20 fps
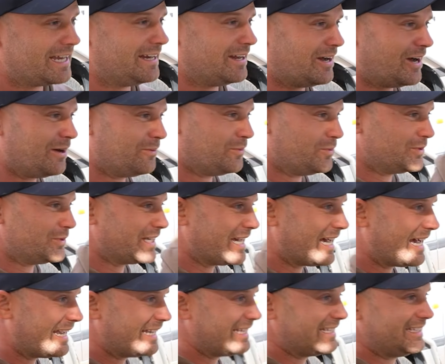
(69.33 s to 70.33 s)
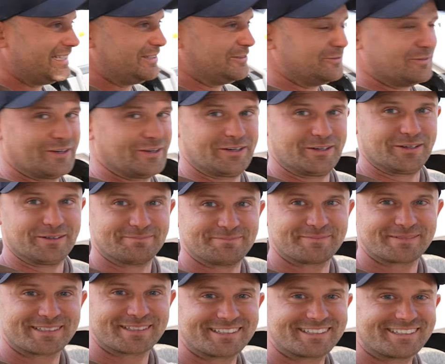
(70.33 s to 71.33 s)
and I will take this photo.
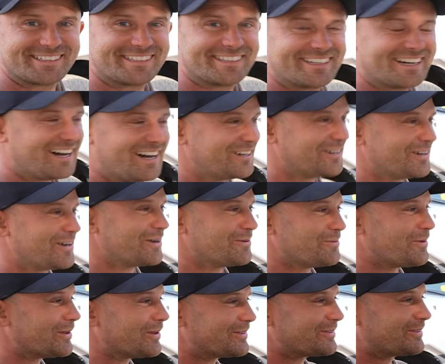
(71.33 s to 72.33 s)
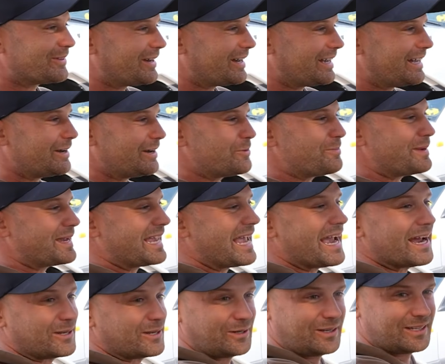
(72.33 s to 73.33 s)
I don't know what, it'll be a
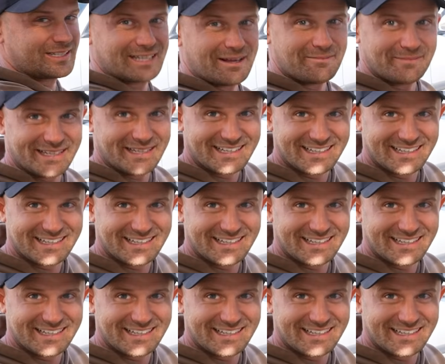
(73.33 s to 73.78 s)
kettle or something.